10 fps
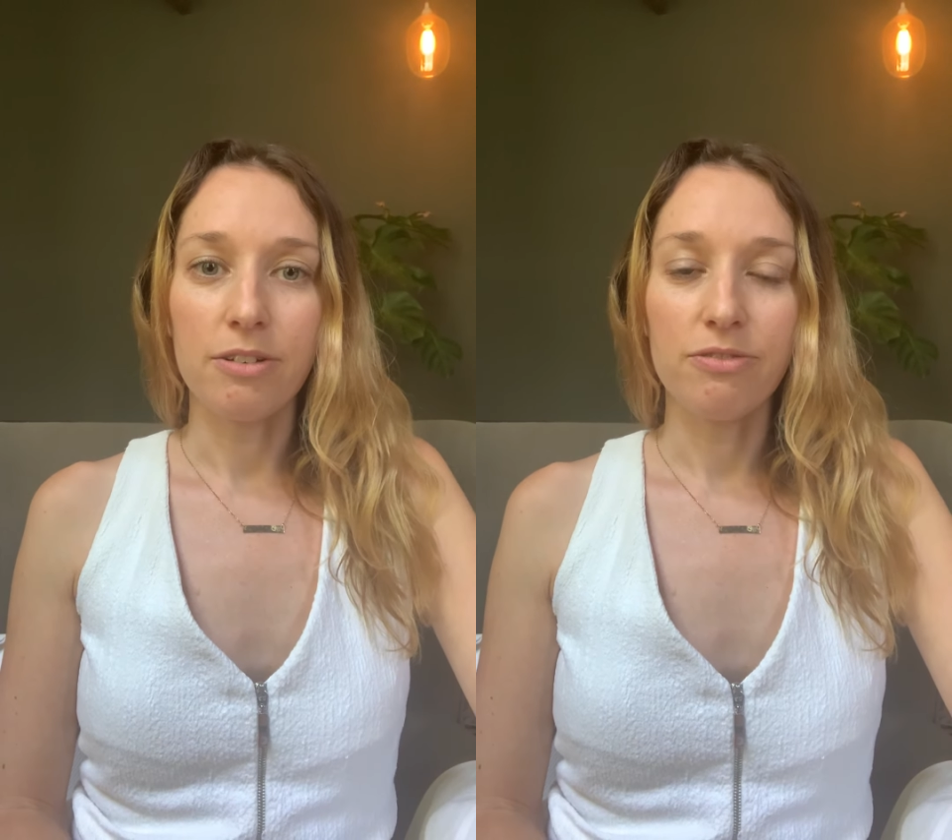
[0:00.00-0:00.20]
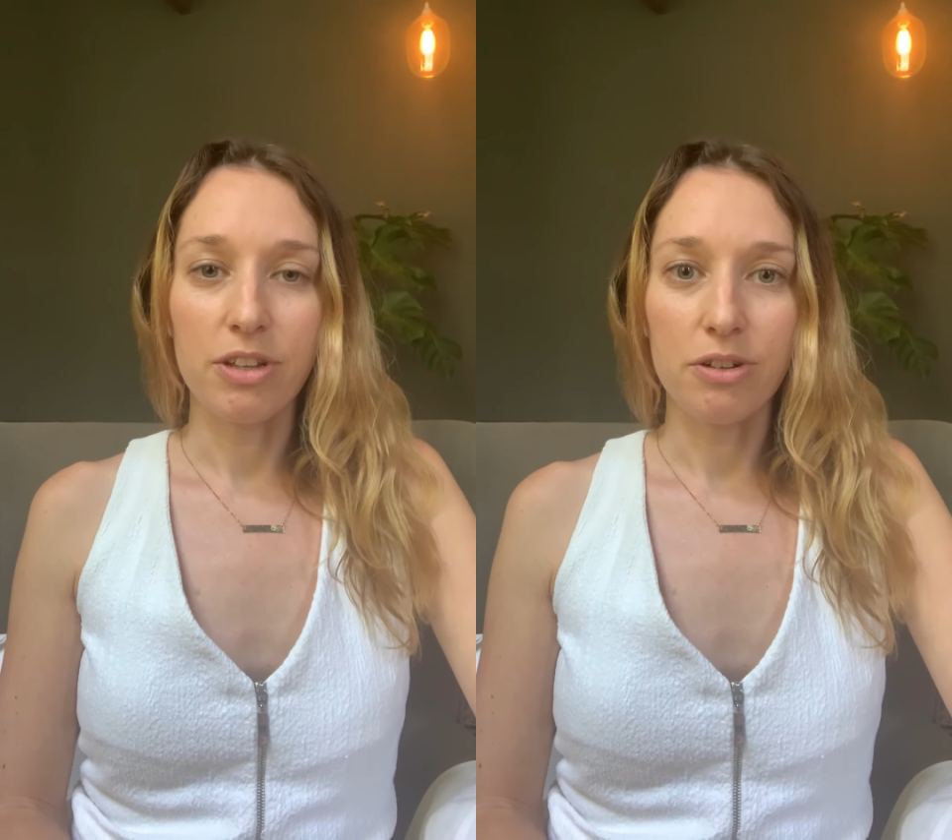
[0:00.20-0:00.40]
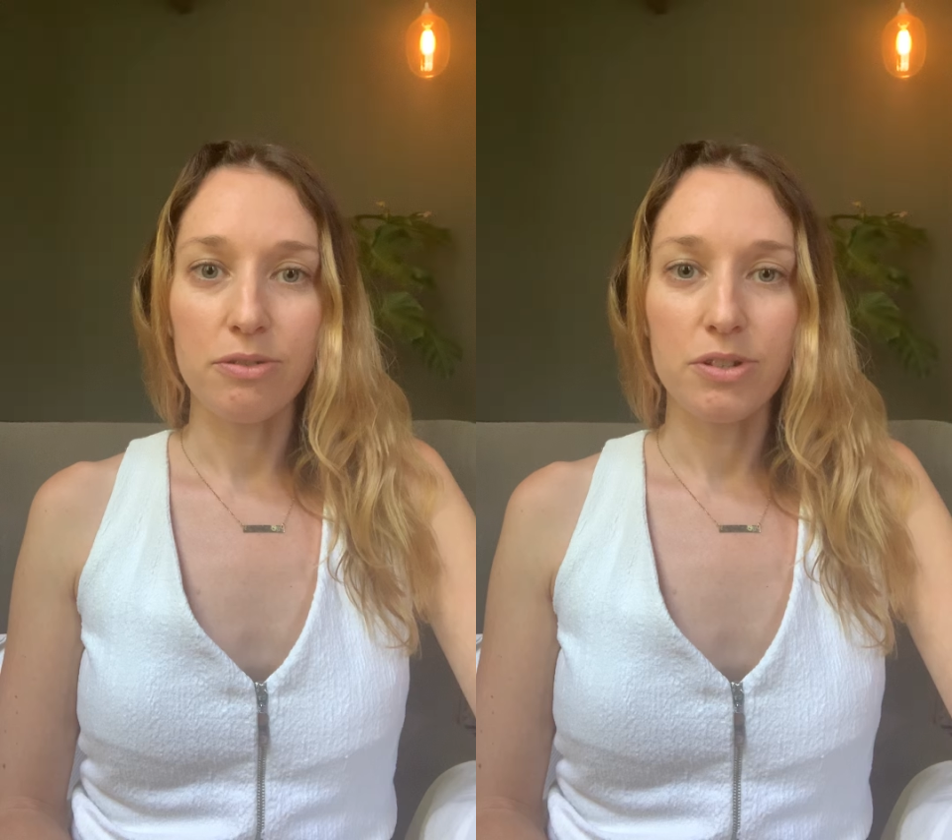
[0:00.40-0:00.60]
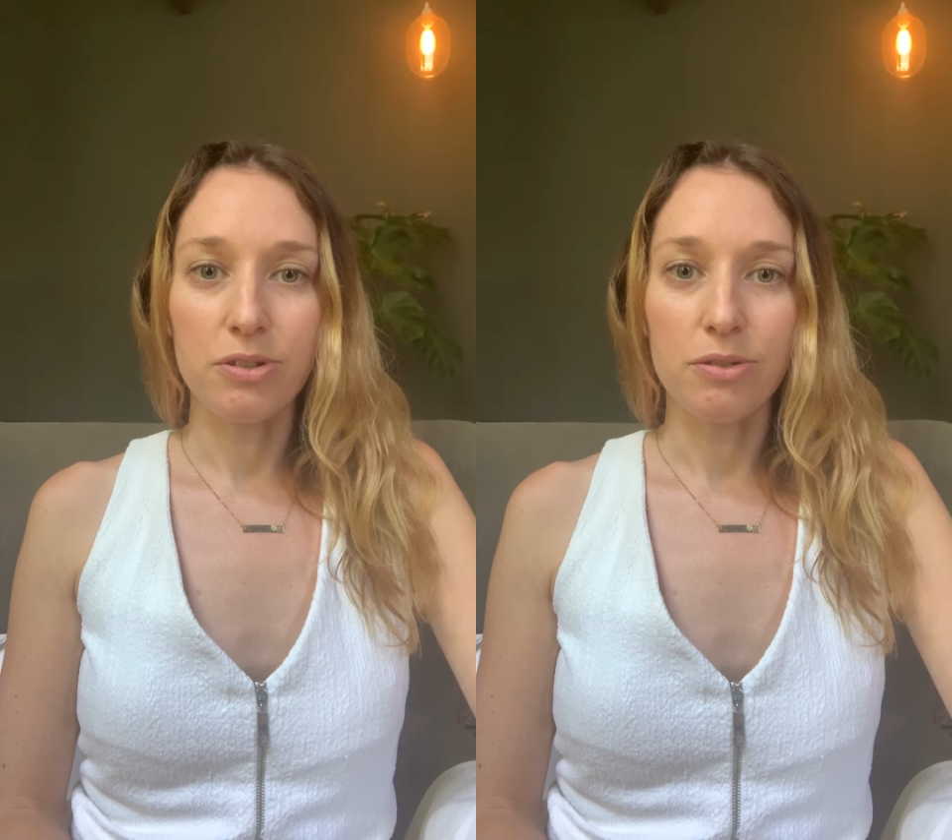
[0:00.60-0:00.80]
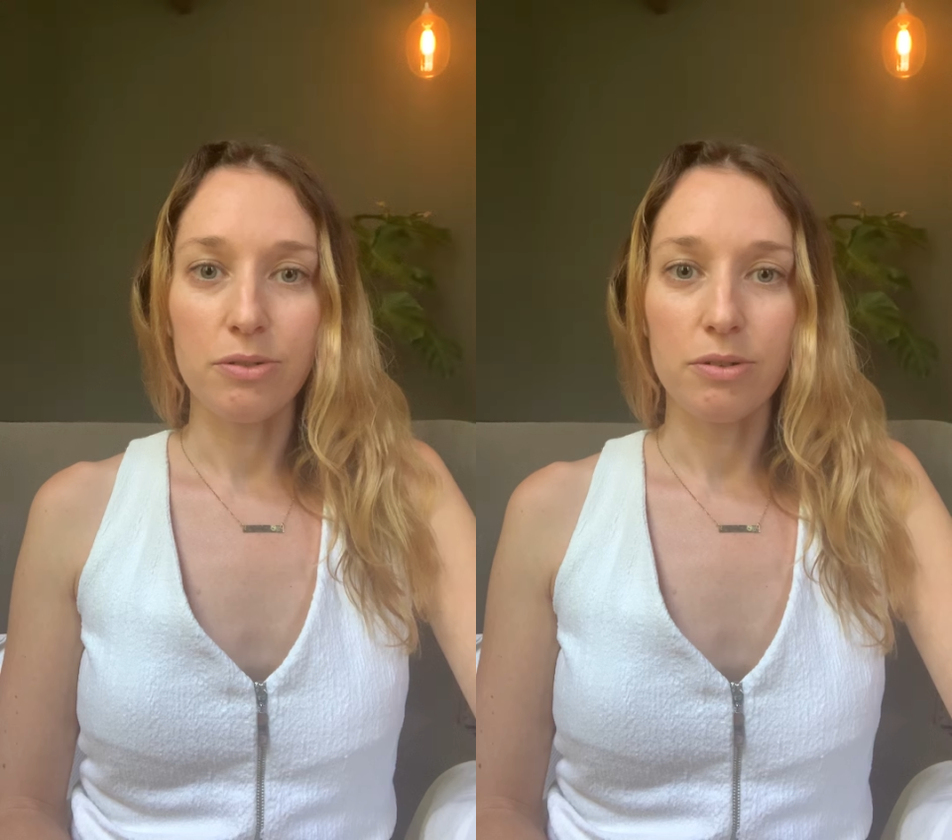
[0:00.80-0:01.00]
flow
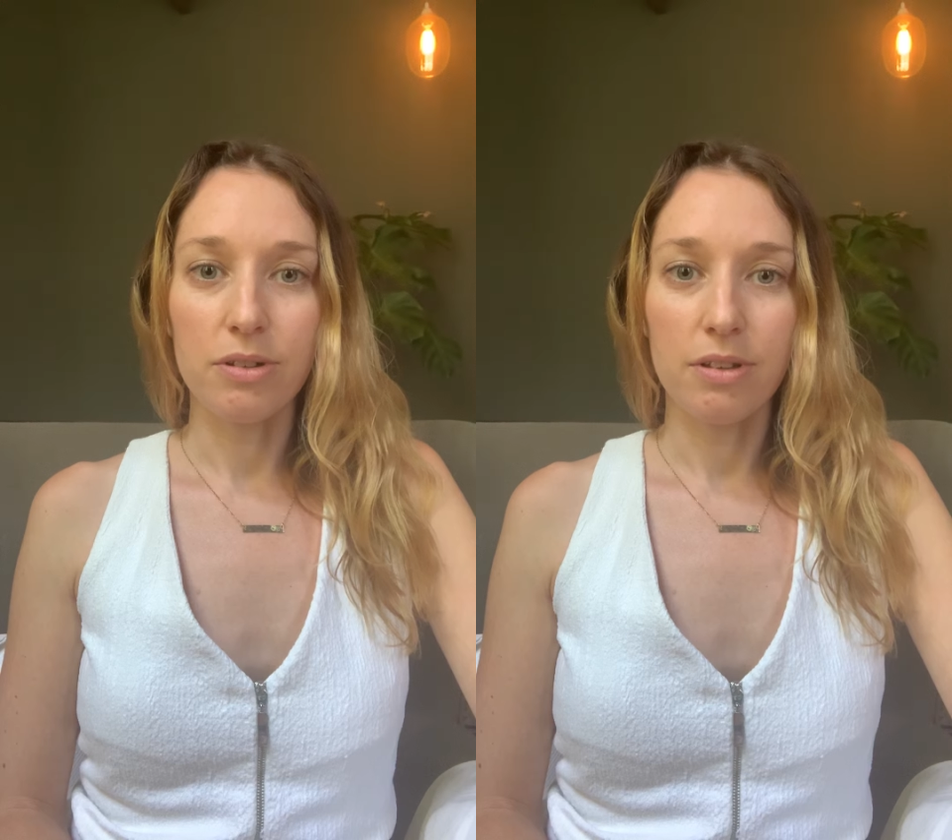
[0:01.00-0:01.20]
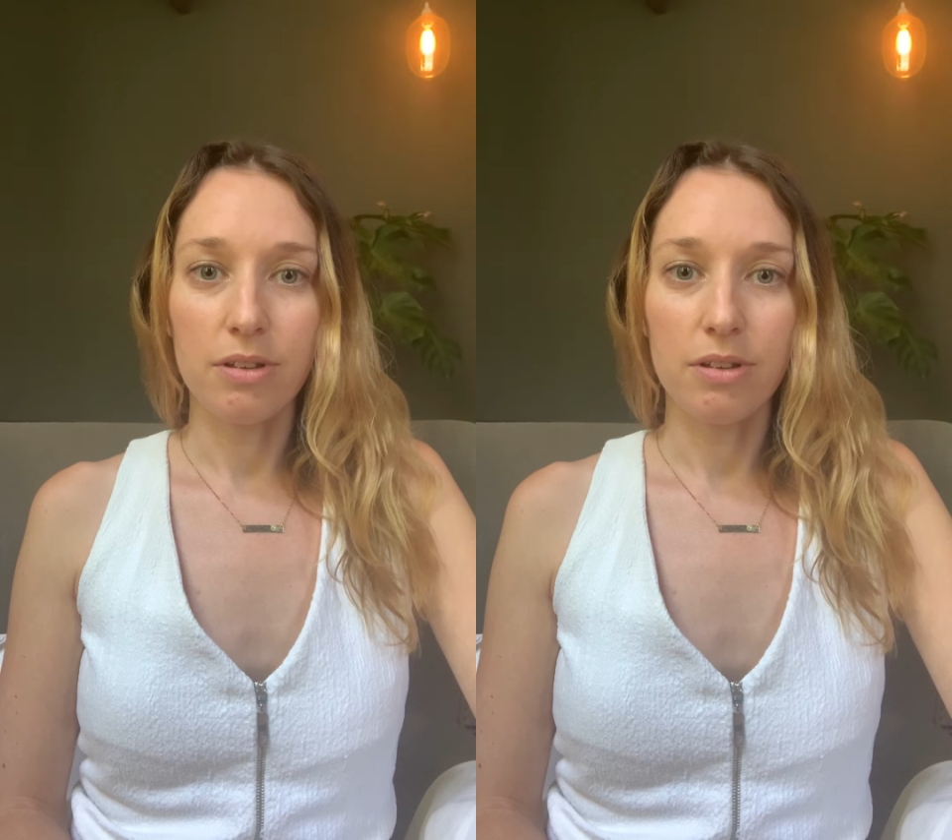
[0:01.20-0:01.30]
to